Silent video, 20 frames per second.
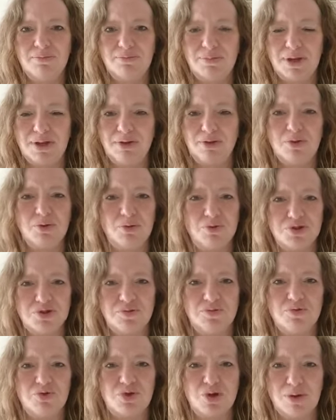been cause
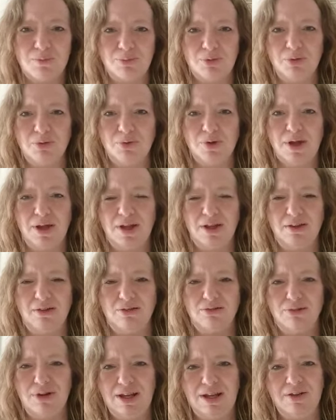of trouble and
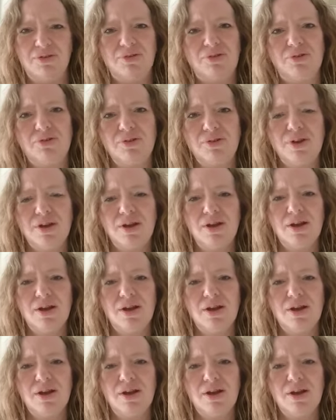grief,